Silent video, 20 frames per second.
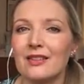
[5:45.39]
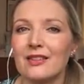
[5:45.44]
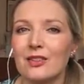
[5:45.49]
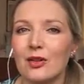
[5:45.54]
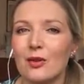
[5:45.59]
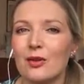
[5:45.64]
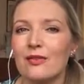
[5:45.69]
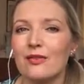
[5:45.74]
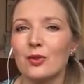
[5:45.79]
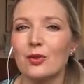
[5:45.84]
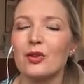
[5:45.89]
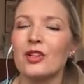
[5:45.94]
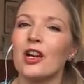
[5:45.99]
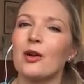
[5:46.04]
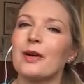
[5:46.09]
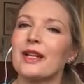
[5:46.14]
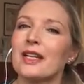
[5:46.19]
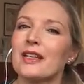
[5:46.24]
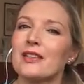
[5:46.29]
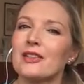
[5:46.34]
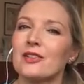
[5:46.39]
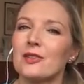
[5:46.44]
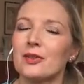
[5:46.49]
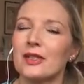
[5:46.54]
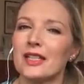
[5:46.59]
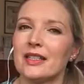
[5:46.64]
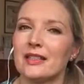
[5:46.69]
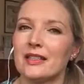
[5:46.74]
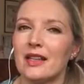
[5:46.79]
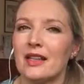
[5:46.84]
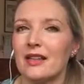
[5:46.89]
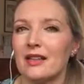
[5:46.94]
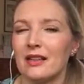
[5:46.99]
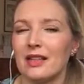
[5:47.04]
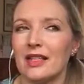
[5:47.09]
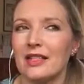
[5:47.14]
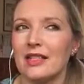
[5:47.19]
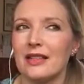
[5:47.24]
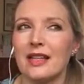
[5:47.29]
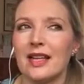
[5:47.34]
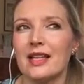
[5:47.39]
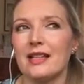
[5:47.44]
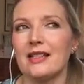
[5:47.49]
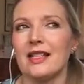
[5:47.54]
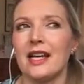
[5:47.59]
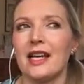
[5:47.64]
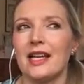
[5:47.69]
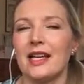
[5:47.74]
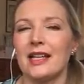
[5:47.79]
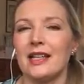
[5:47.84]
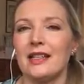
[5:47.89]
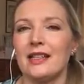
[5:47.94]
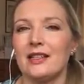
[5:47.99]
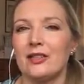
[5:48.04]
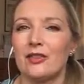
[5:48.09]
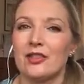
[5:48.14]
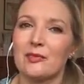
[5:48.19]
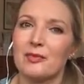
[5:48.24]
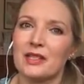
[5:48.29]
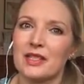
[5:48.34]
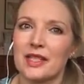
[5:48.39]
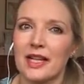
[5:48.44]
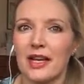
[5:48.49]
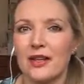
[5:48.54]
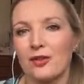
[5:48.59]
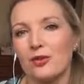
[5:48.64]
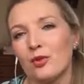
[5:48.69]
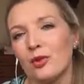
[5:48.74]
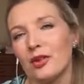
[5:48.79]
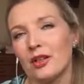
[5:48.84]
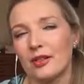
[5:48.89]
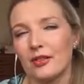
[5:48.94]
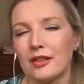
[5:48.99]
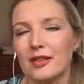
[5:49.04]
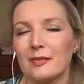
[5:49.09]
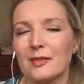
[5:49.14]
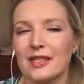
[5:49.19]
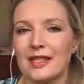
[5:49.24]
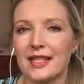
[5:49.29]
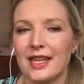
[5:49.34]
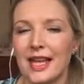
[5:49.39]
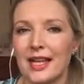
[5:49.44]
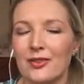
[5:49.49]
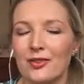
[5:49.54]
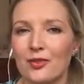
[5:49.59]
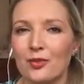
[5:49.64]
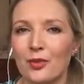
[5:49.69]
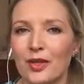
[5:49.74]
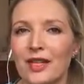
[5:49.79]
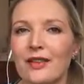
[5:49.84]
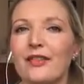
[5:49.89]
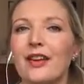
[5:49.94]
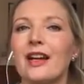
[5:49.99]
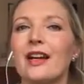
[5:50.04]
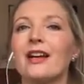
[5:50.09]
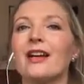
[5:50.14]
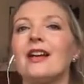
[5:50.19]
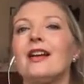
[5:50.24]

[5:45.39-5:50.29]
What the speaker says: So if you're going into it, into that day, Christmas day or a Christmas occasion or whatever,